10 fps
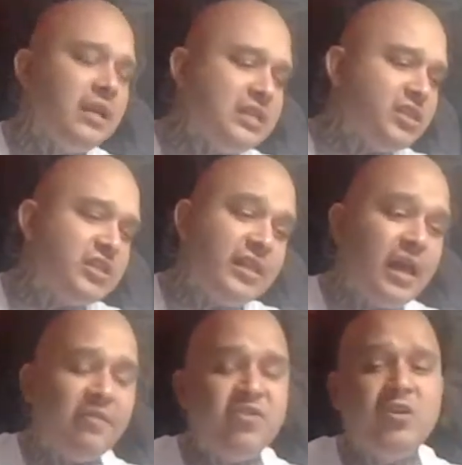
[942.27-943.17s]
Let's just say
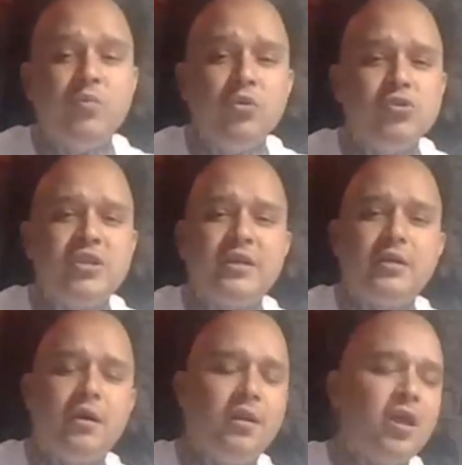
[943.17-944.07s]
they have good music.
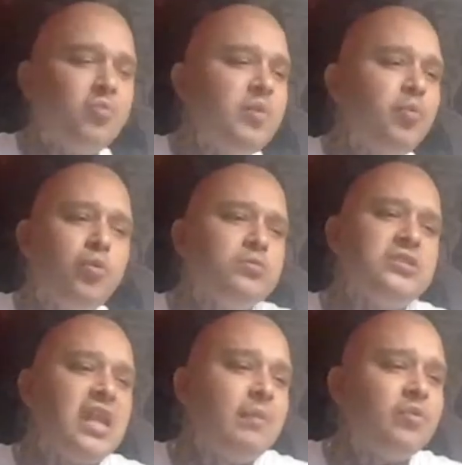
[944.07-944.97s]
A lot of people don't
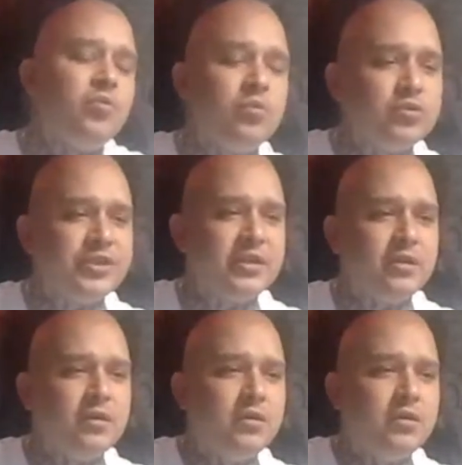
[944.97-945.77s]
slap their music.